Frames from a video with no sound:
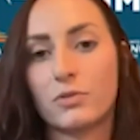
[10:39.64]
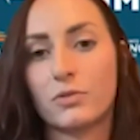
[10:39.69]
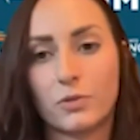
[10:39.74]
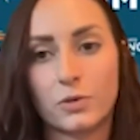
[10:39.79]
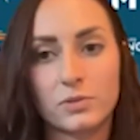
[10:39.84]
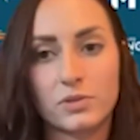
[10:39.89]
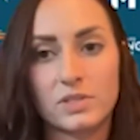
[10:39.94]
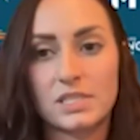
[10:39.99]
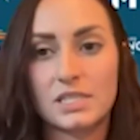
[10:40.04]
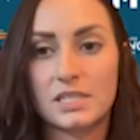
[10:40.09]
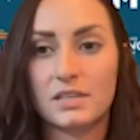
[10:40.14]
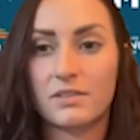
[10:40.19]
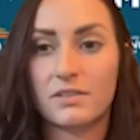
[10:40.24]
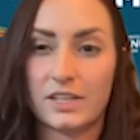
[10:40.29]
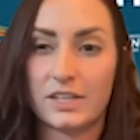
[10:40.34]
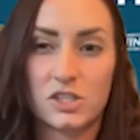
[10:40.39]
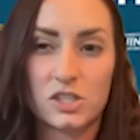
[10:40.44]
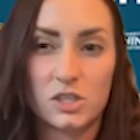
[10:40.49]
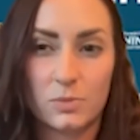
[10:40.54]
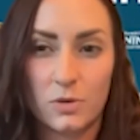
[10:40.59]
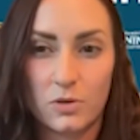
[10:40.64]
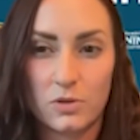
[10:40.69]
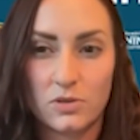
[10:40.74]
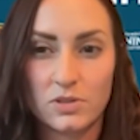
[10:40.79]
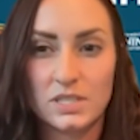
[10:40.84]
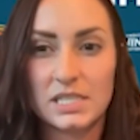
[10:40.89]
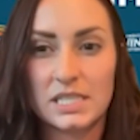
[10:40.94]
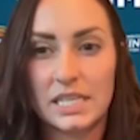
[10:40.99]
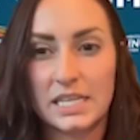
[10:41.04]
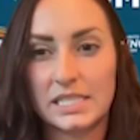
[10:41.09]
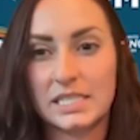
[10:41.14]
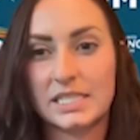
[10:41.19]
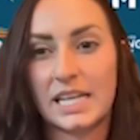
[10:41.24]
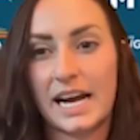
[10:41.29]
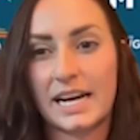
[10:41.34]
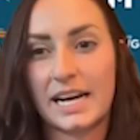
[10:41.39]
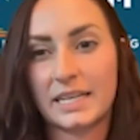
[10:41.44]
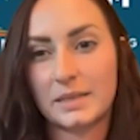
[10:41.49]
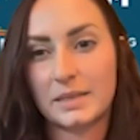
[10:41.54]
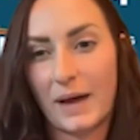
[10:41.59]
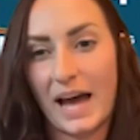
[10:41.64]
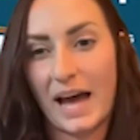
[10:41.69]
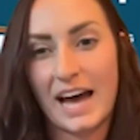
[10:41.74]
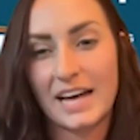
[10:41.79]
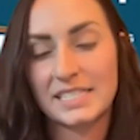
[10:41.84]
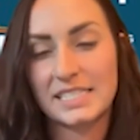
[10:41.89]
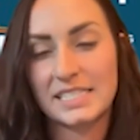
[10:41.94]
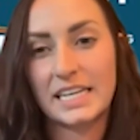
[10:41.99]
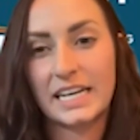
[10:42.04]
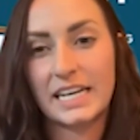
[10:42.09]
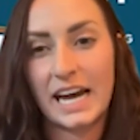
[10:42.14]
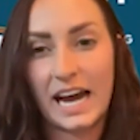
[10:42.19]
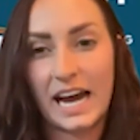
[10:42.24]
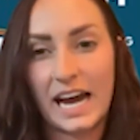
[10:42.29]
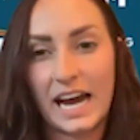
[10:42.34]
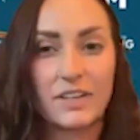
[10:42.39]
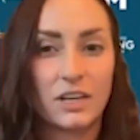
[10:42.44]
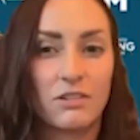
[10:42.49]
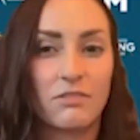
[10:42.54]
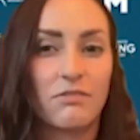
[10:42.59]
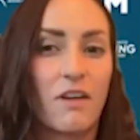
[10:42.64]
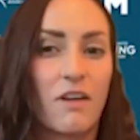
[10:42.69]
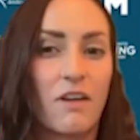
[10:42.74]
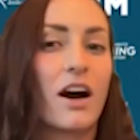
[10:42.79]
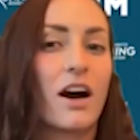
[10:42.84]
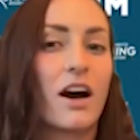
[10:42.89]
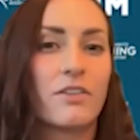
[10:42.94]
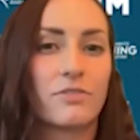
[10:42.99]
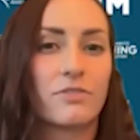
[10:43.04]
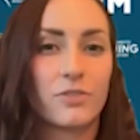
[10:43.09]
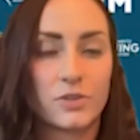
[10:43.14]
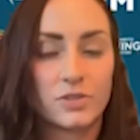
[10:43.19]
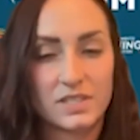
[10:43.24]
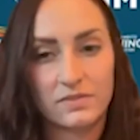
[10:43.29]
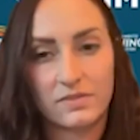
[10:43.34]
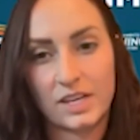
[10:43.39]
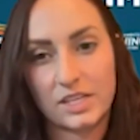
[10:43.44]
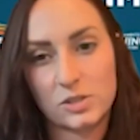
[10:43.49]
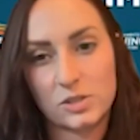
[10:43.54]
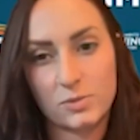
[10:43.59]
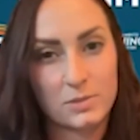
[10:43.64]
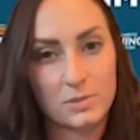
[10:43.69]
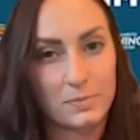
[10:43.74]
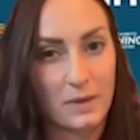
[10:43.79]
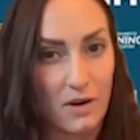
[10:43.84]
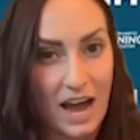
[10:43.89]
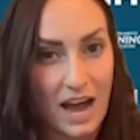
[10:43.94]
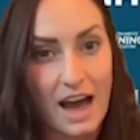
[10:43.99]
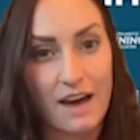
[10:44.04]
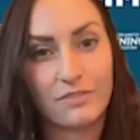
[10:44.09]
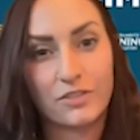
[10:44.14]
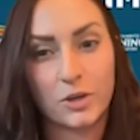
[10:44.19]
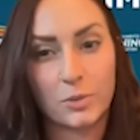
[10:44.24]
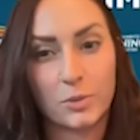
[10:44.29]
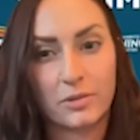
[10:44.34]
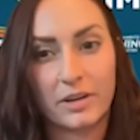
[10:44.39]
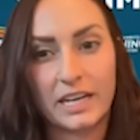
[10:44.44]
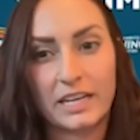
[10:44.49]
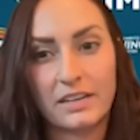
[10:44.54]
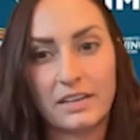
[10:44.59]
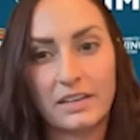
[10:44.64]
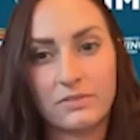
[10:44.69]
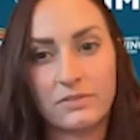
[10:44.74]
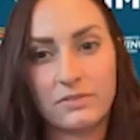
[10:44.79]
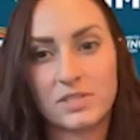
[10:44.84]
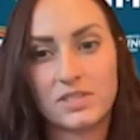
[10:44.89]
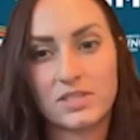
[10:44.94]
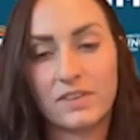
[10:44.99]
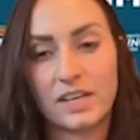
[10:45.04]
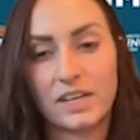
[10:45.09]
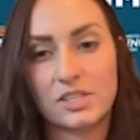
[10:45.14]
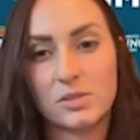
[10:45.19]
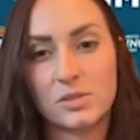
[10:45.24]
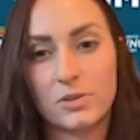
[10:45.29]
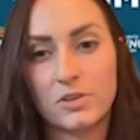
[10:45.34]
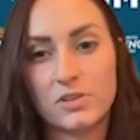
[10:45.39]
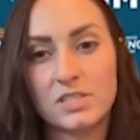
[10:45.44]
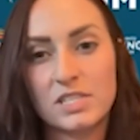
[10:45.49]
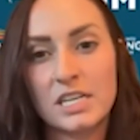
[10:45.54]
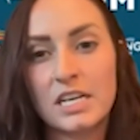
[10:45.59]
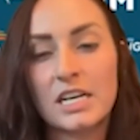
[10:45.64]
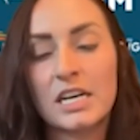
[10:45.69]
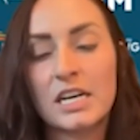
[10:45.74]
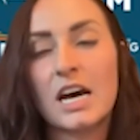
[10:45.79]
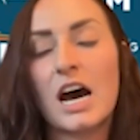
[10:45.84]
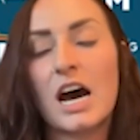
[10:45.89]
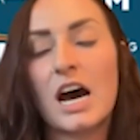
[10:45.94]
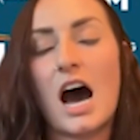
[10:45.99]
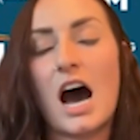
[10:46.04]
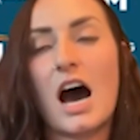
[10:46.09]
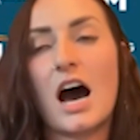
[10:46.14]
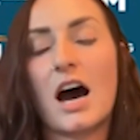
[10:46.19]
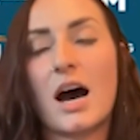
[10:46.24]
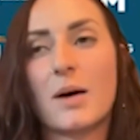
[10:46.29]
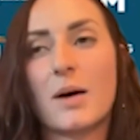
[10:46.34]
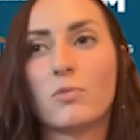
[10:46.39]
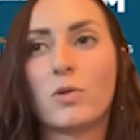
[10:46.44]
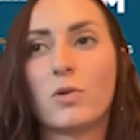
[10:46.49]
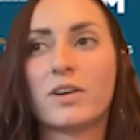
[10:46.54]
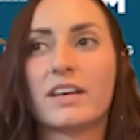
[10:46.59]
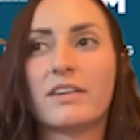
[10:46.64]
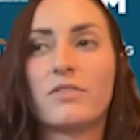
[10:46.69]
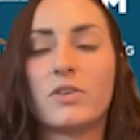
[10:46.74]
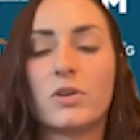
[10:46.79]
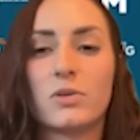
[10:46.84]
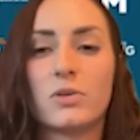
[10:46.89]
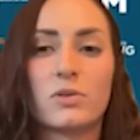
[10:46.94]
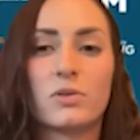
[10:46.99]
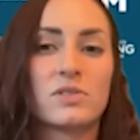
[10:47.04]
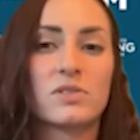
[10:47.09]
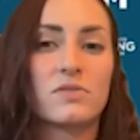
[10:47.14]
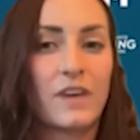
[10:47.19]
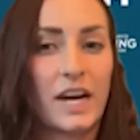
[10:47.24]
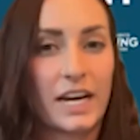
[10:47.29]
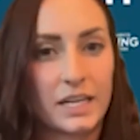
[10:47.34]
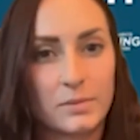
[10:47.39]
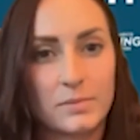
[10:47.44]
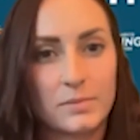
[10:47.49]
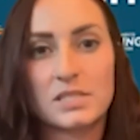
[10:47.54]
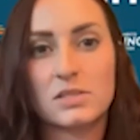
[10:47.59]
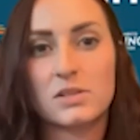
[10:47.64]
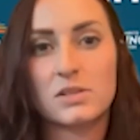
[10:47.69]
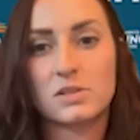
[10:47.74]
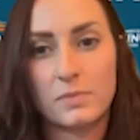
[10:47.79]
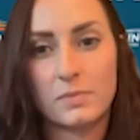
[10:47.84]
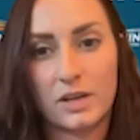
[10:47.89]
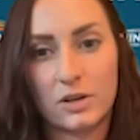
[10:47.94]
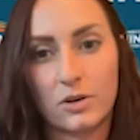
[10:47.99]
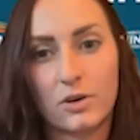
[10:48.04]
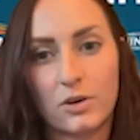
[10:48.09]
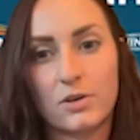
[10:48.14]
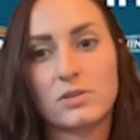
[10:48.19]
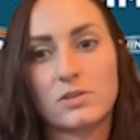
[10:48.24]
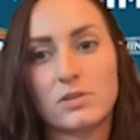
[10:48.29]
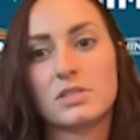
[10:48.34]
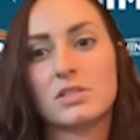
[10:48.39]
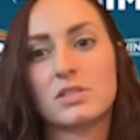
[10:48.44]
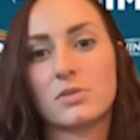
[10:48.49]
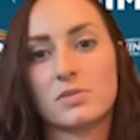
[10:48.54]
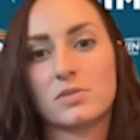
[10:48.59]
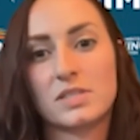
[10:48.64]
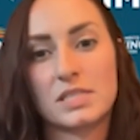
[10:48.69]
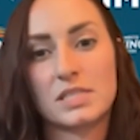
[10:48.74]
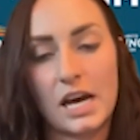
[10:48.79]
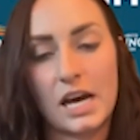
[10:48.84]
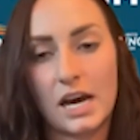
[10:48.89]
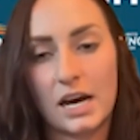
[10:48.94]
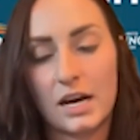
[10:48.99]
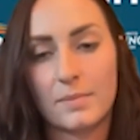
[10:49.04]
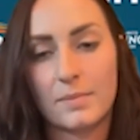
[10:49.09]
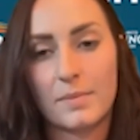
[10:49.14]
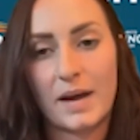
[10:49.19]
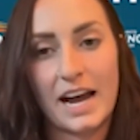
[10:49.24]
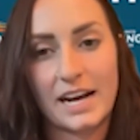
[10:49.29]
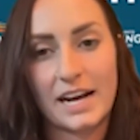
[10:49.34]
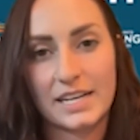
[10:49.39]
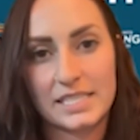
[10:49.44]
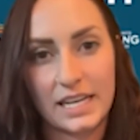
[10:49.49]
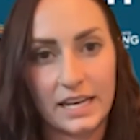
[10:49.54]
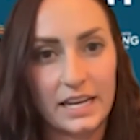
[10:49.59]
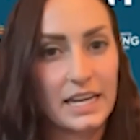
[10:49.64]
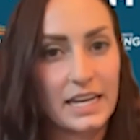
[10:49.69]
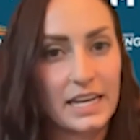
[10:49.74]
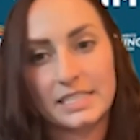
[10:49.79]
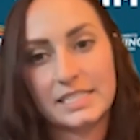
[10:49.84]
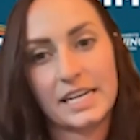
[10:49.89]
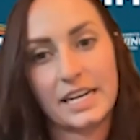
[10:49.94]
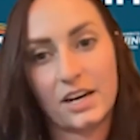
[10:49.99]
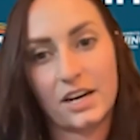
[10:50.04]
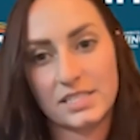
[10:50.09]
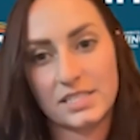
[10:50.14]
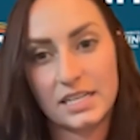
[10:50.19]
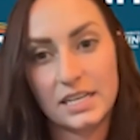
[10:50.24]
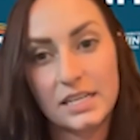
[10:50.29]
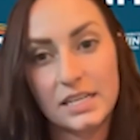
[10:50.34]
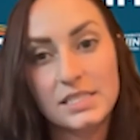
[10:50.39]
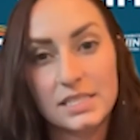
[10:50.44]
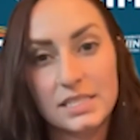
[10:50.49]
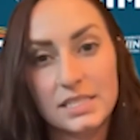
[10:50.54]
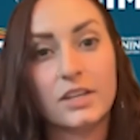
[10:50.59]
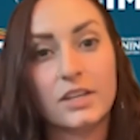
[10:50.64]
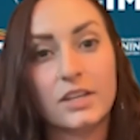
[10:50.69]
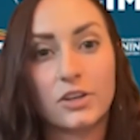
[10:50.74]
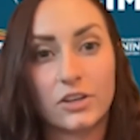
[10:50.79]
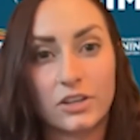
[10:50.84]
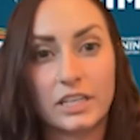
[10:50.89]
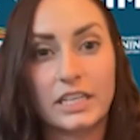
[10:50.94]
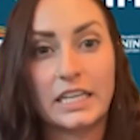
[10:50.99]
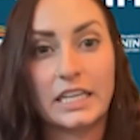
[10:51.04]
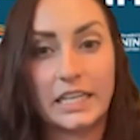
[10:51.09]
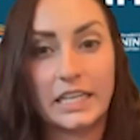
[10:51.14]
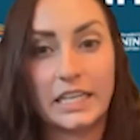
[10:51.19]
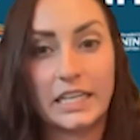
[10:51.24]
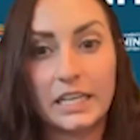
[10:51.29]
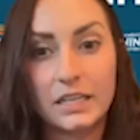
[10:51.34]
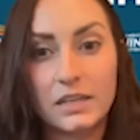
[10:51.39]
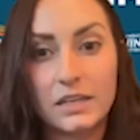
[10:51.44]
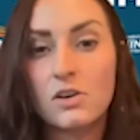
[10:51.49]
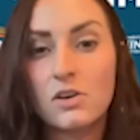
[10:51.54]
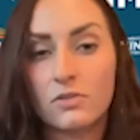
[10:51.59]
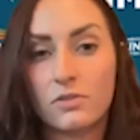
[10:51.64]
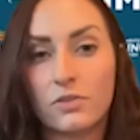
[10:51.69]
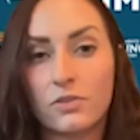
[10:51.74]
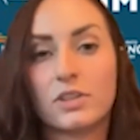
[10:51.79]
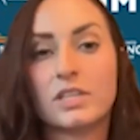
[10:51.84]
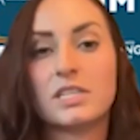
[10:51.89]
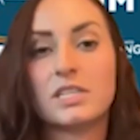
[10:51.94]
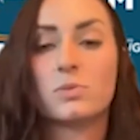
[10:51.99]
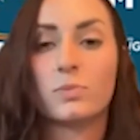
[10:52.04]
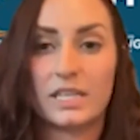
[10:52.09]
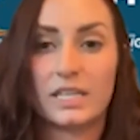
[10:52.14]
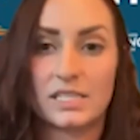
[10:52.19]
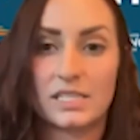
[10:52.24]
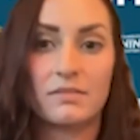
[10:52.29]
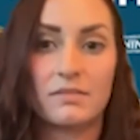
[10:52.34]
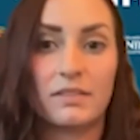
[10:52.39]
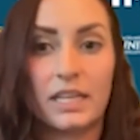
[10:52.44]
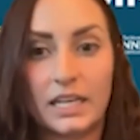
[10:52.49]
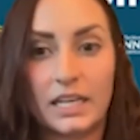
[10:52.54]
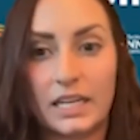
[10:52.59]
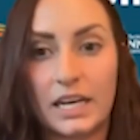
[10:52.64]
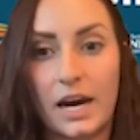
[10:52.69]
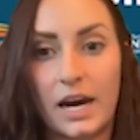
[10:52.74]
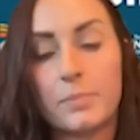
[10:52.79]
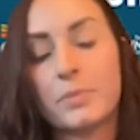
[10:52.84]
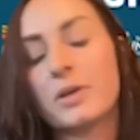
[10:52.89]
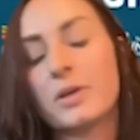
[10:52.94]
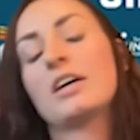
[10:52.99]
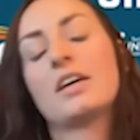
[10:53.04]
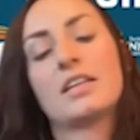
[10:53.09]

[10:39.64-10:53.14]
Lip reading: fruits, the vegetables, things that capacity. Having a lot of fruits and vegetables, about half your plate, fruits and vegetables, will give you those vitamins, those minerals, those antioxidants that you're needing for these weeks leading up.